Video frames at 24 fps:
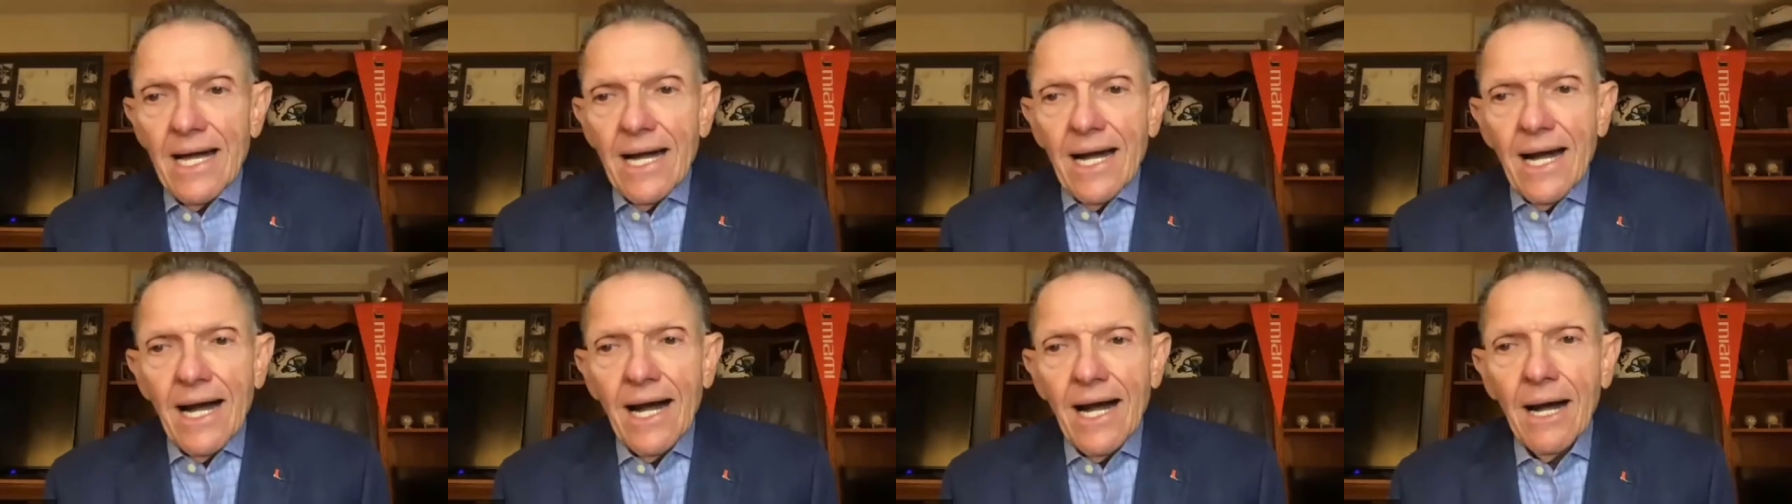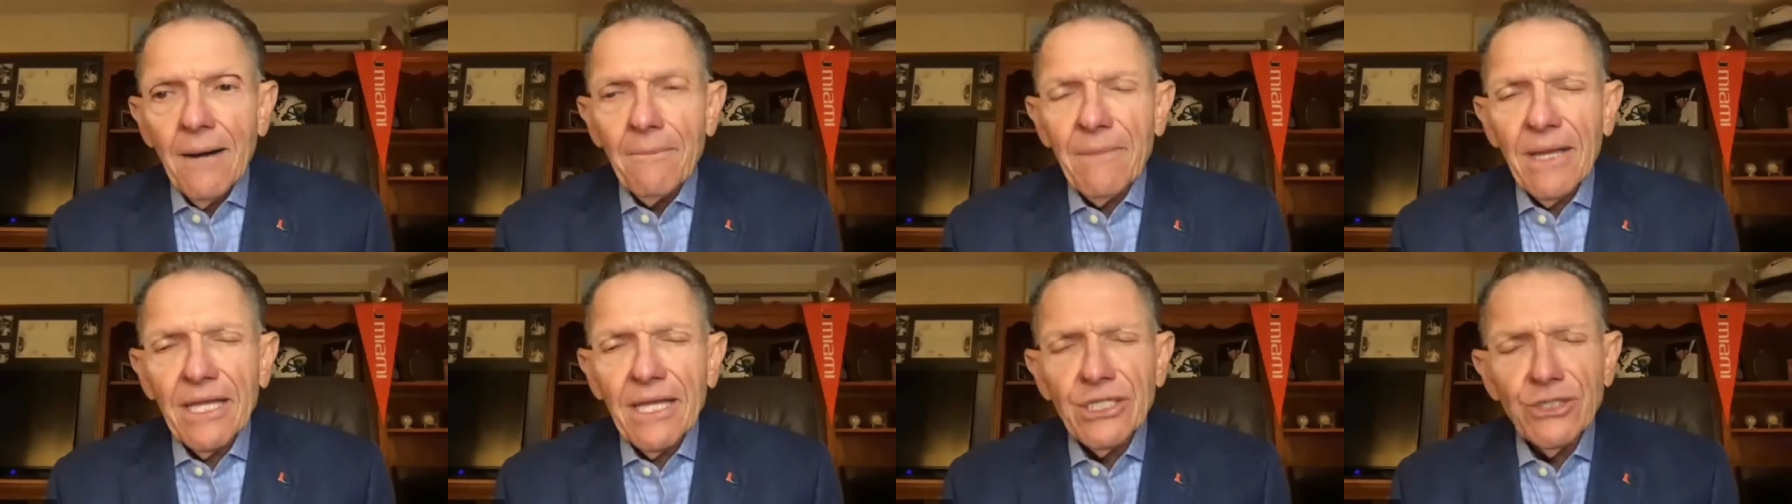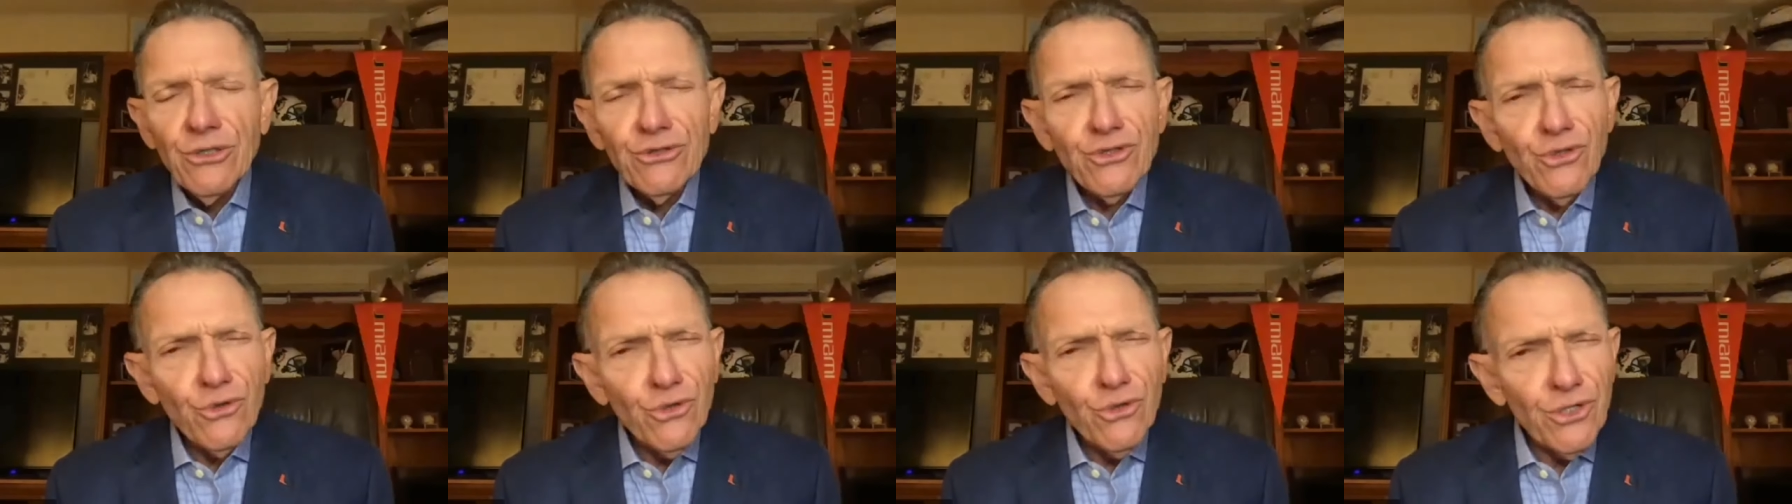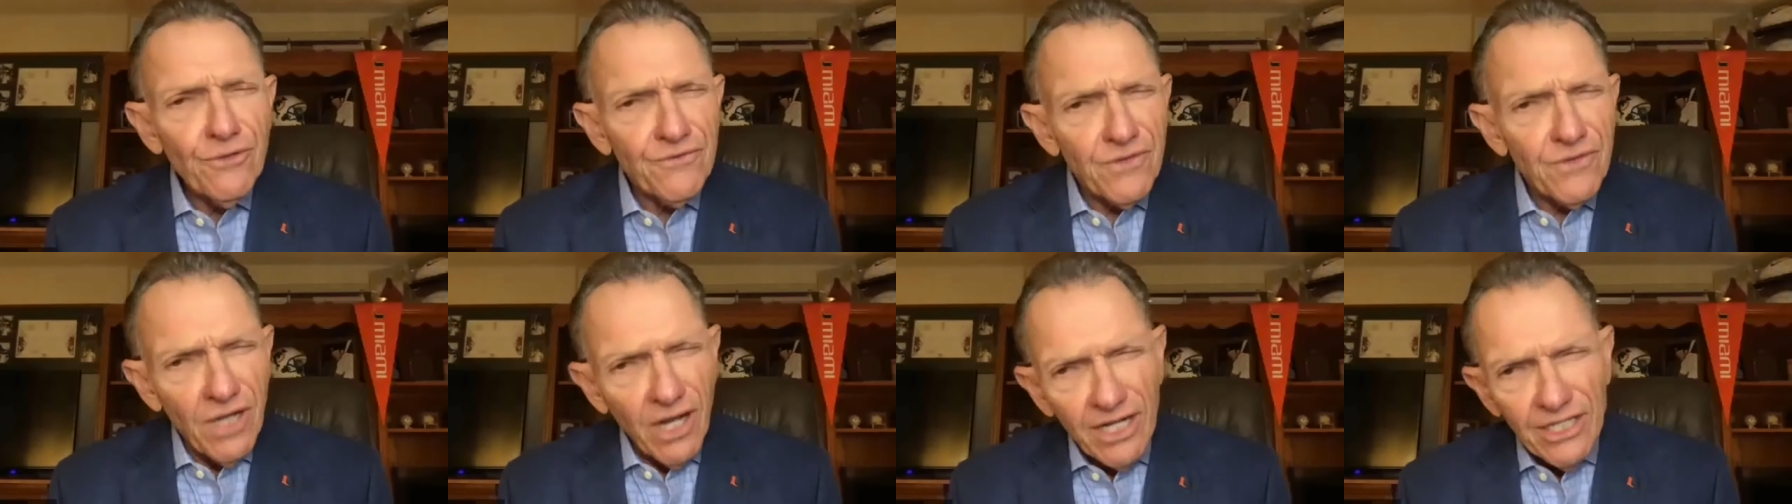And you sort
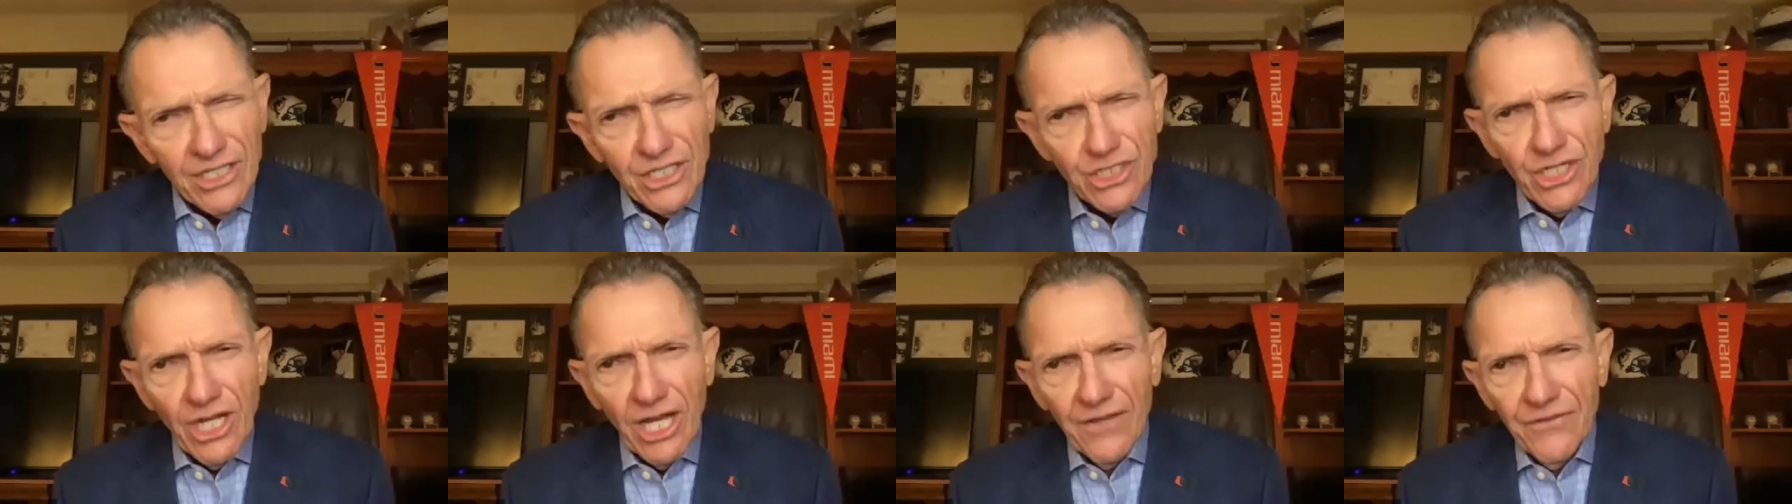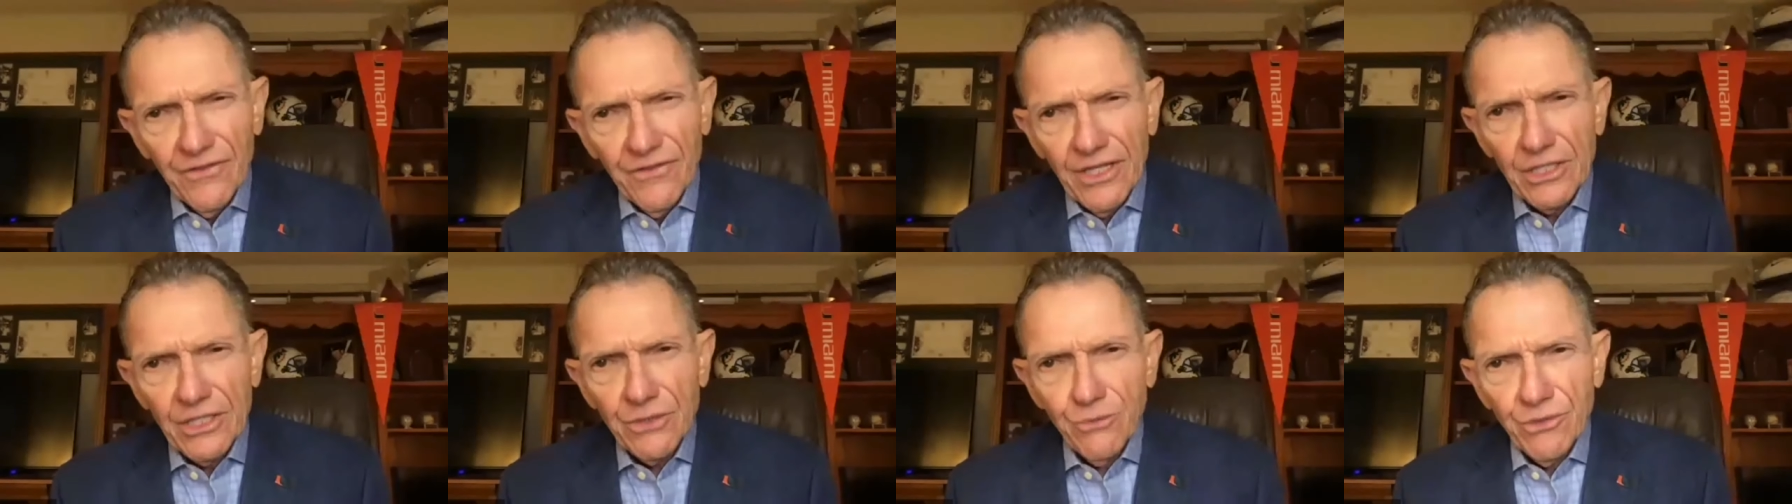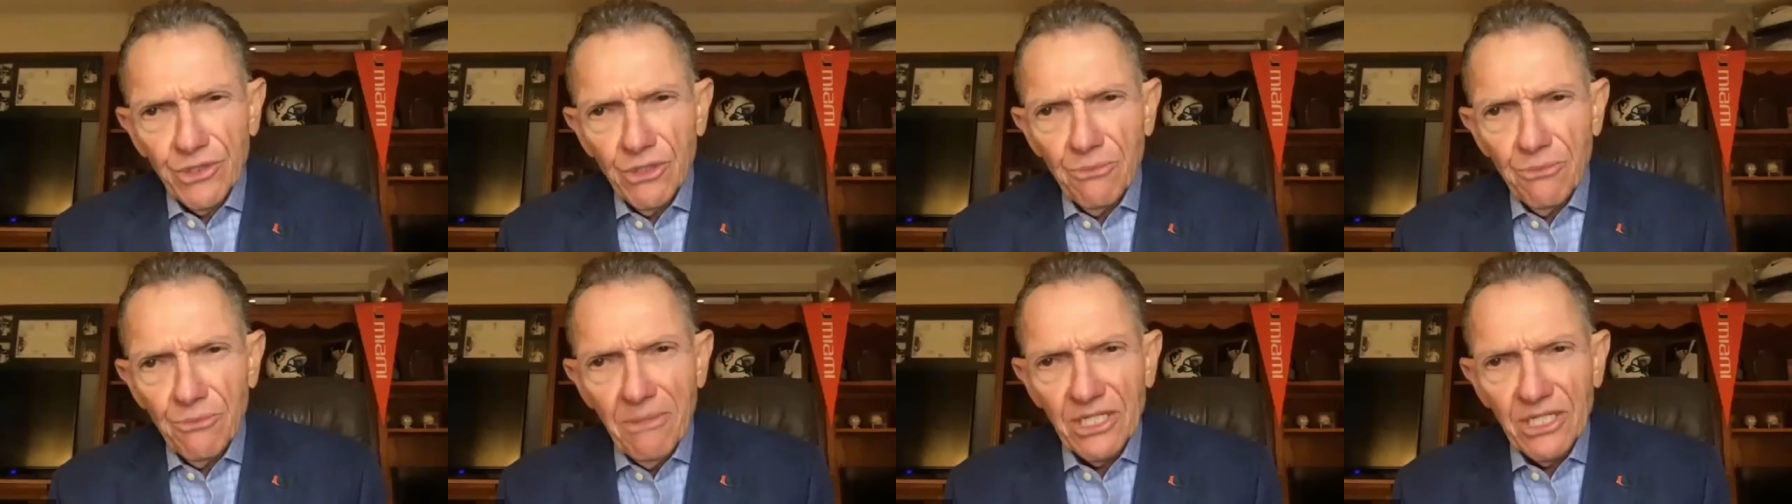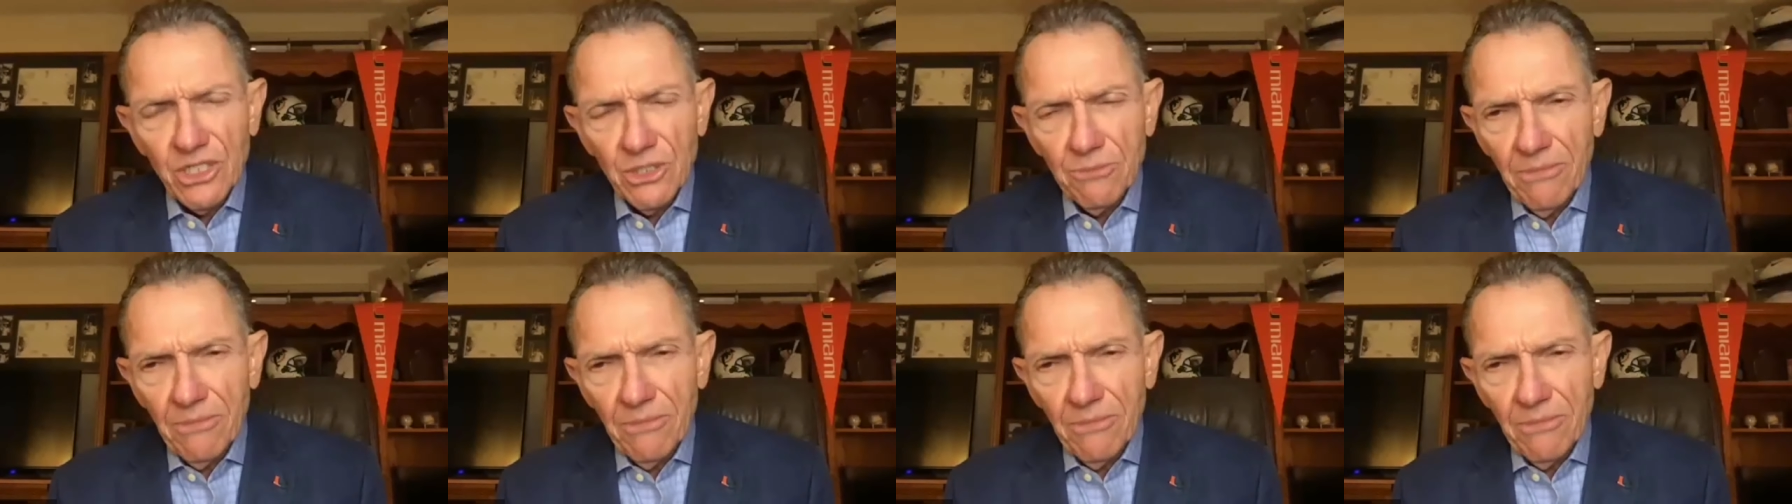of touched on this when you mentioned